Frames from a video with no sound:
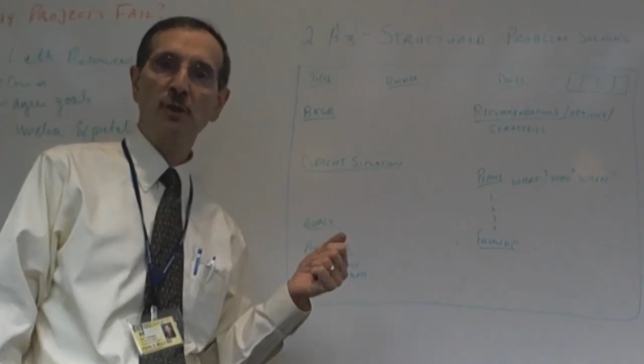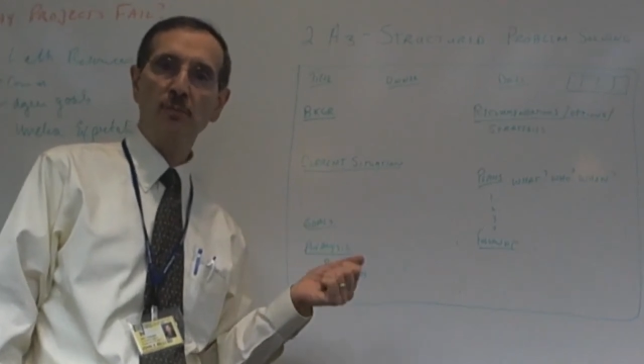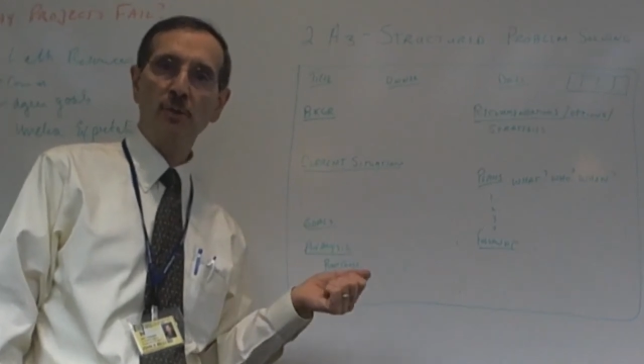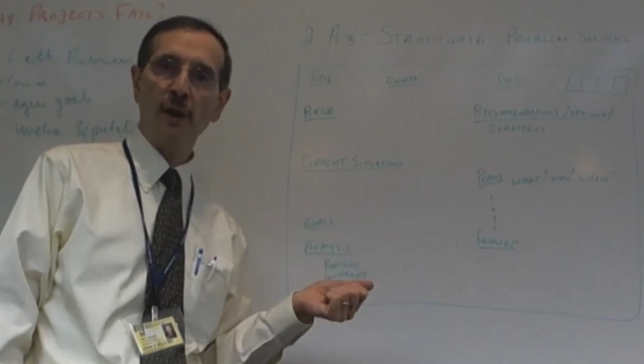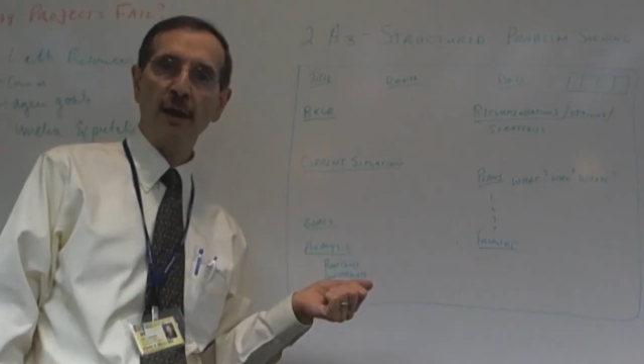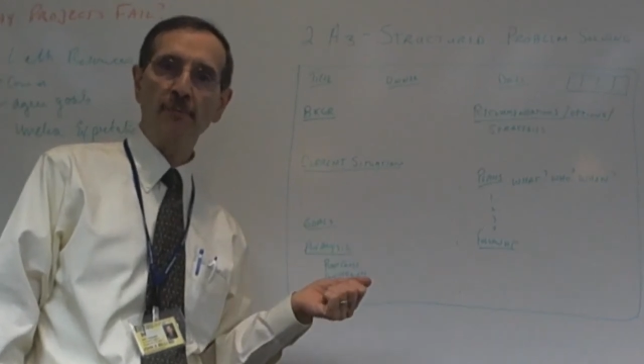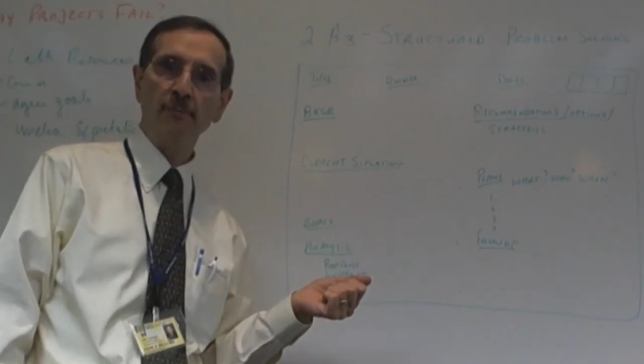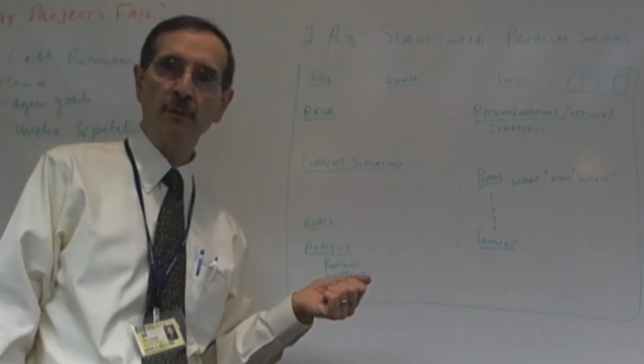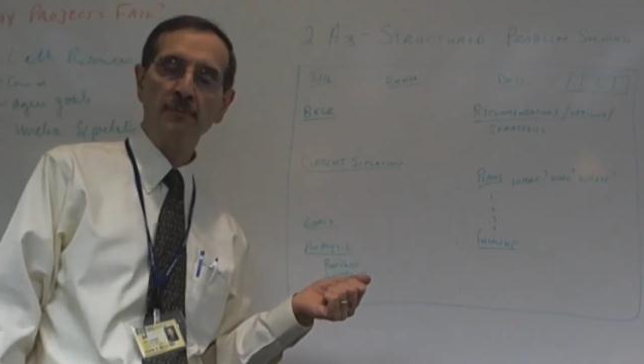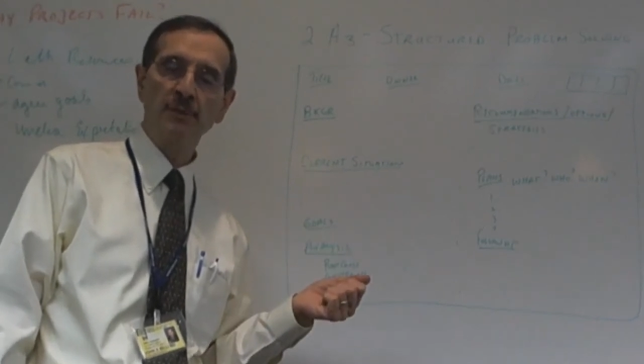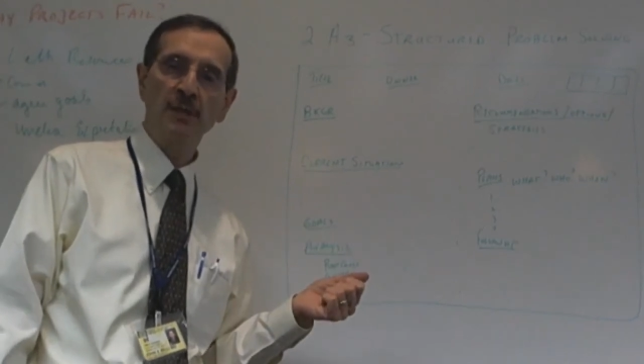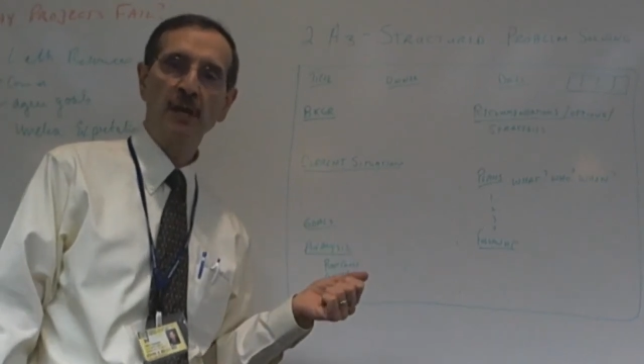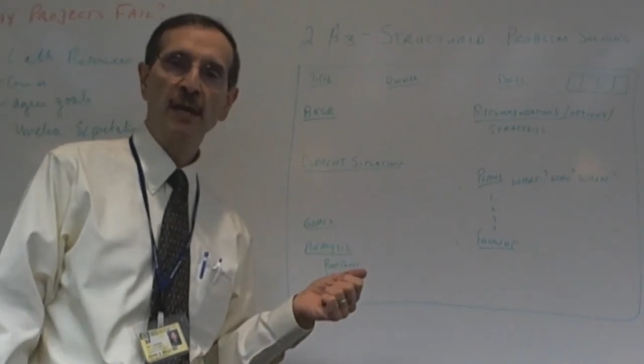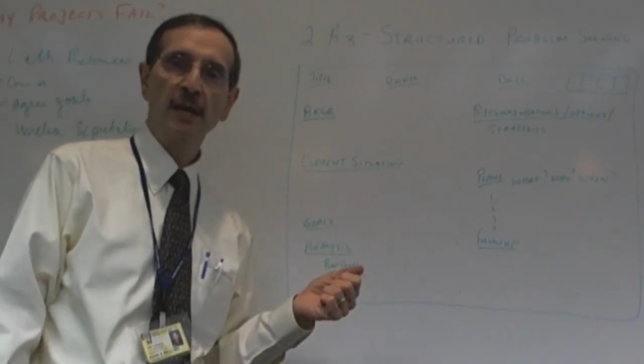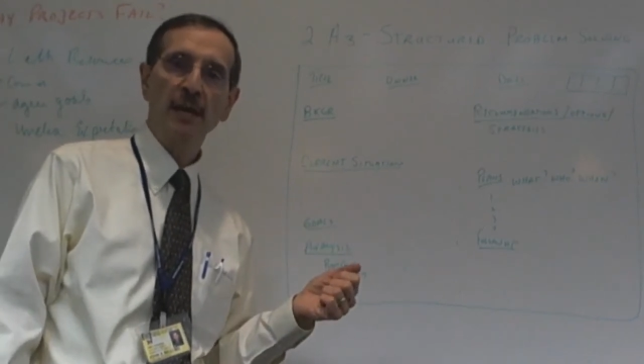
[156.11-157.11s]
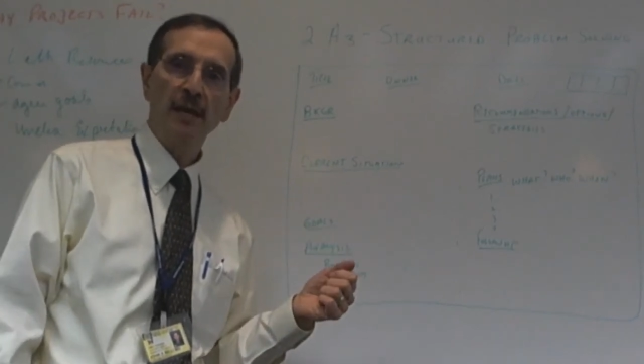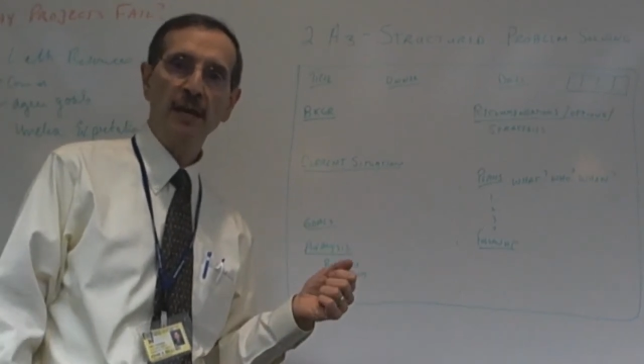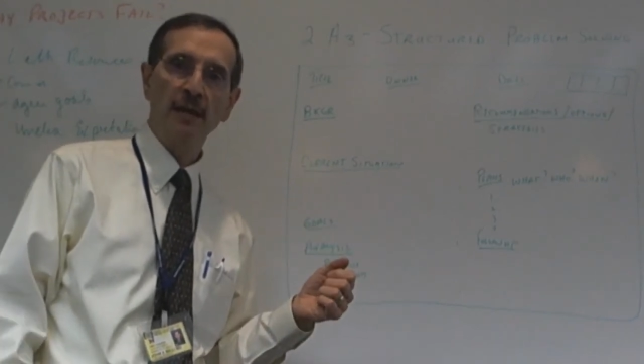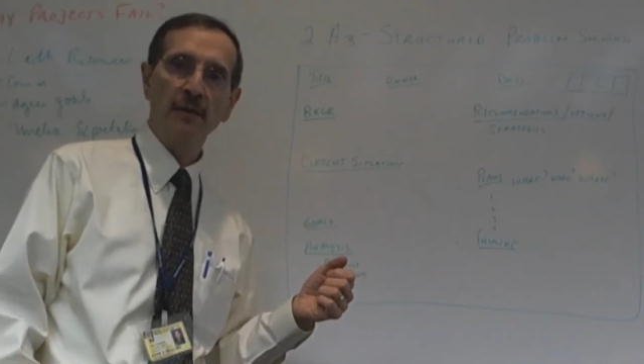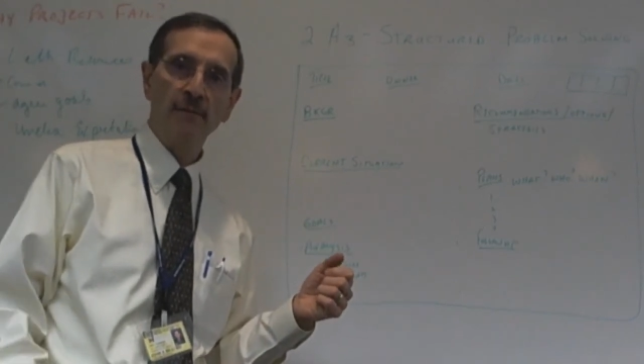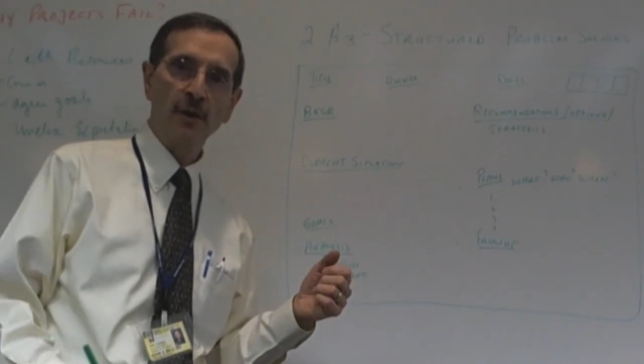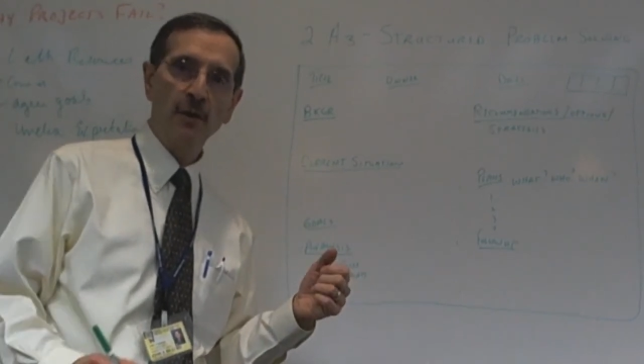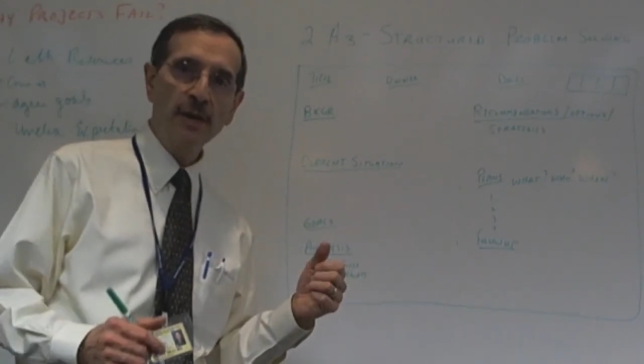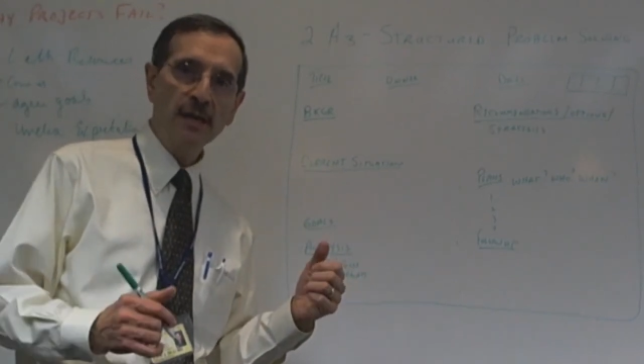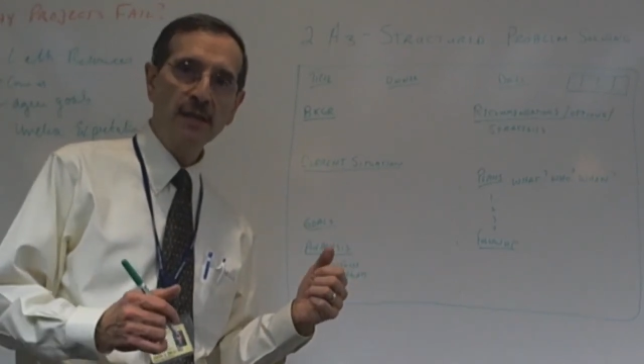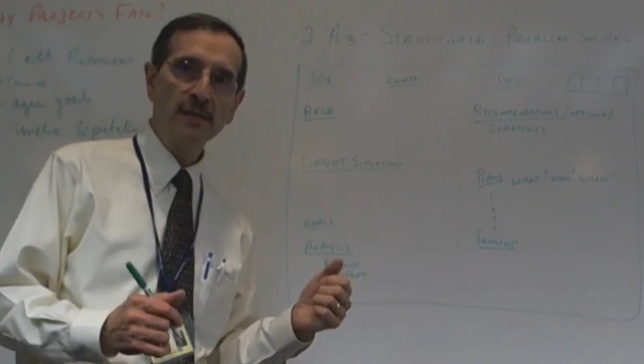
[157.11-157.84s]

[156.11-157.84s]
the problems in a very